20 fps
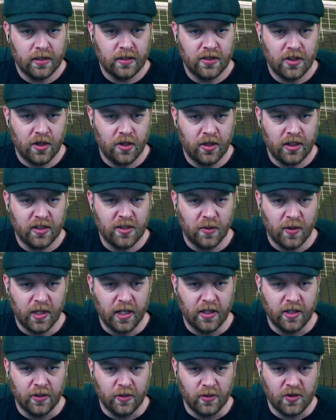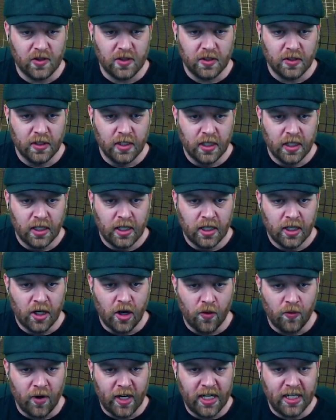Turned into one of those
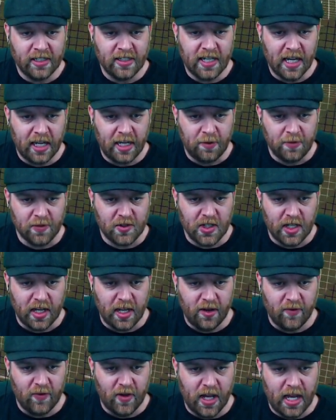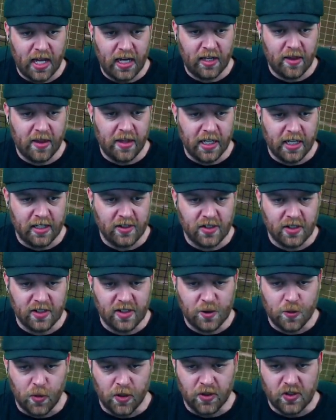Korean teams that have
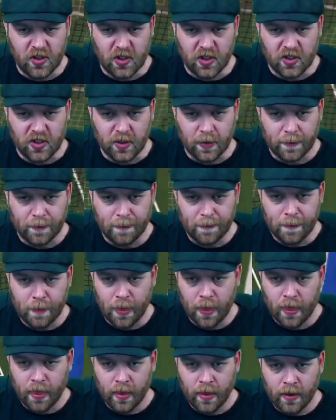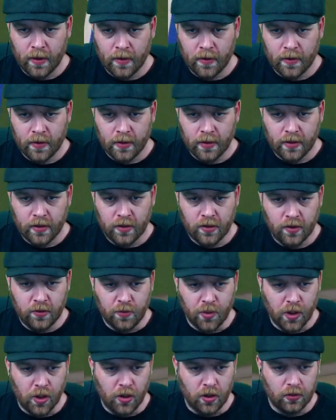8,000 sponsors.
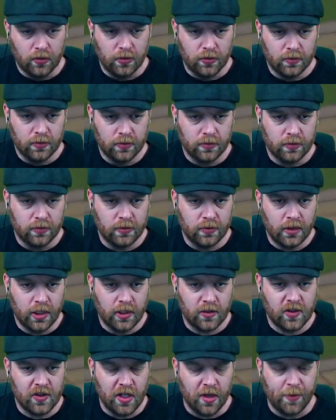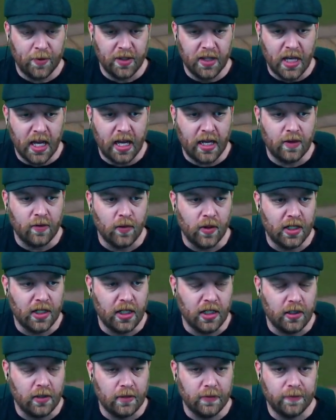Good ball. No stopping that.
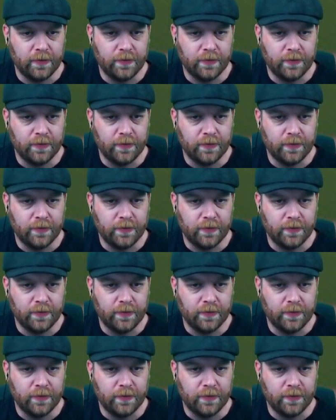1-0.